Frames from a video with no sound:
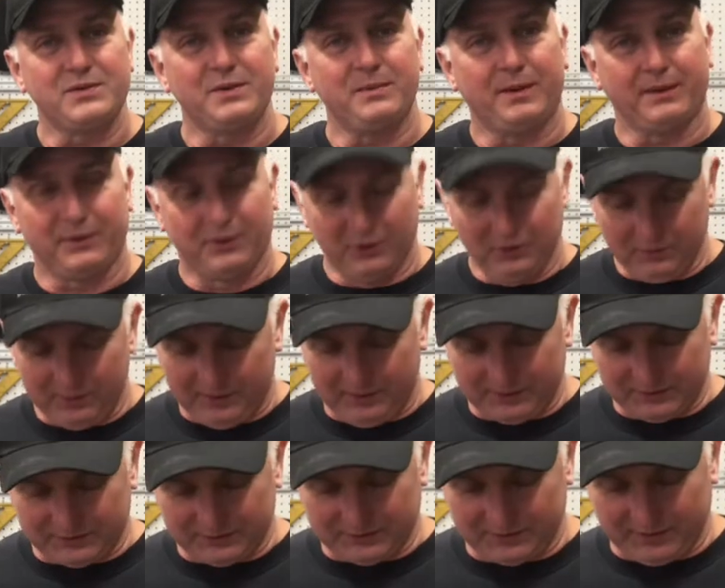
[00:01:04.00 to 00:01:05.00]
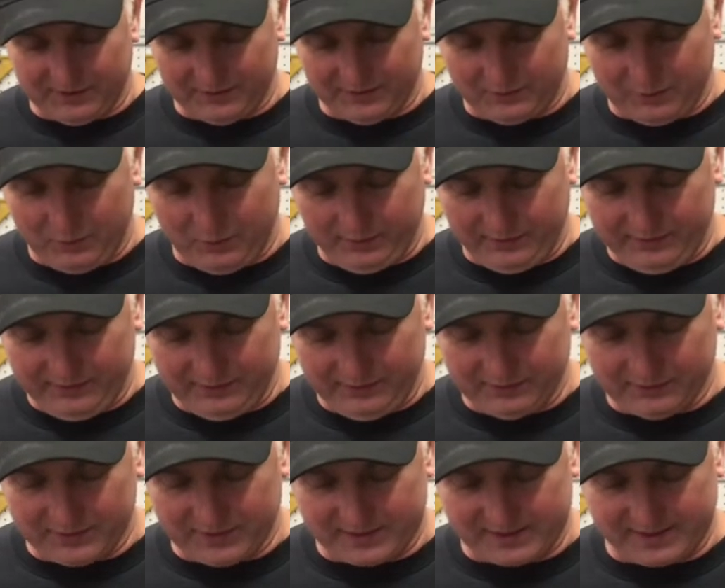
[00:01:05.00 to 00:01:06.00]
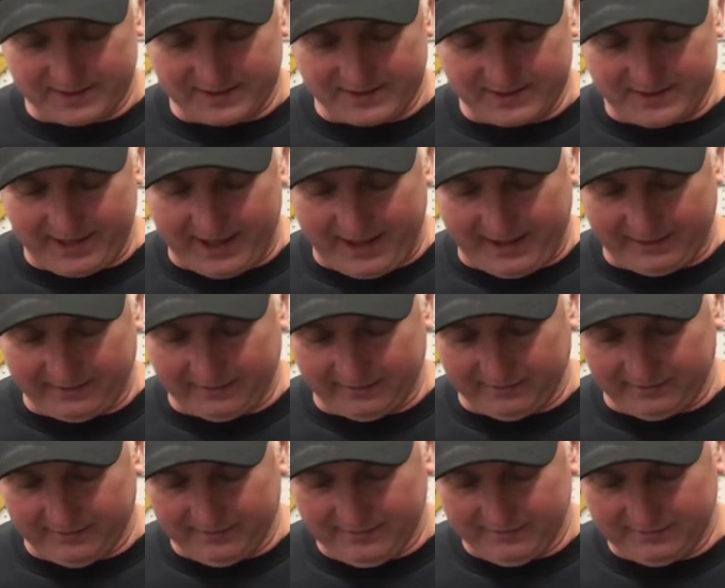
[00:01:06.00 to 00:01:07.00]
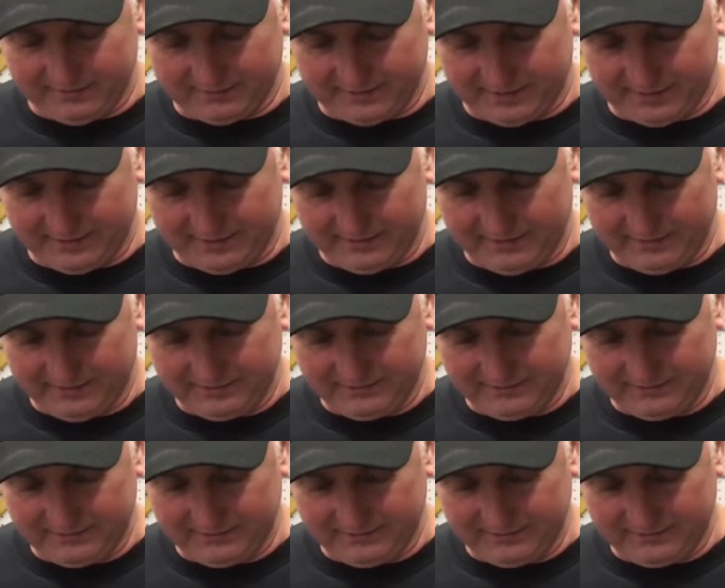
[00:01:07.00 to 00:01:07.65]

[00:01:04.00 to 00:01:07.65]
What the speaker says: was in my toolbox for like 20 years. It's a Stanley, okay?